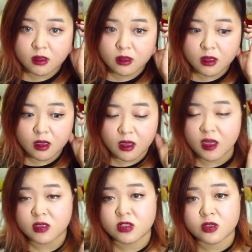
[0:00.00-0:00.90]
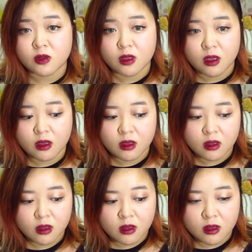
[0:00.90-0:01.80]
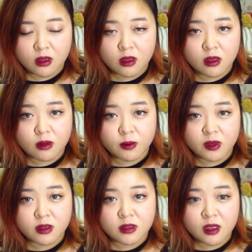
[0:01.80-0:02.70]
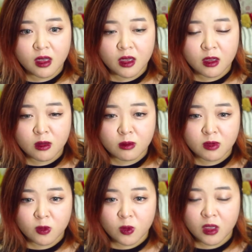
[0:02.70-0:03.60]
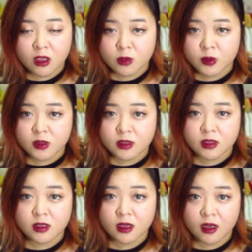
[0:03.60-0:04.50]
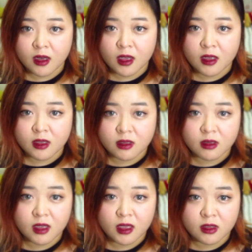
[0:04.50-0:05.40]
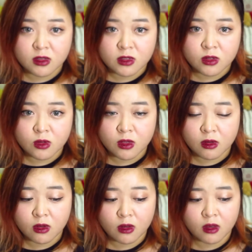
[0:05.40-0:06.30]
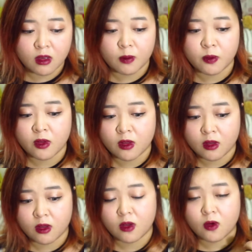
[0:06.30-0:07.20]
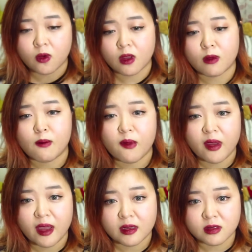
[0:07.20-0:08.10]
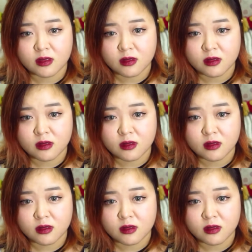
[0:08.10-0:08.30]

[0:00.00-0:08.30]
Yeah, actually because I am a weird person and I like to keep going back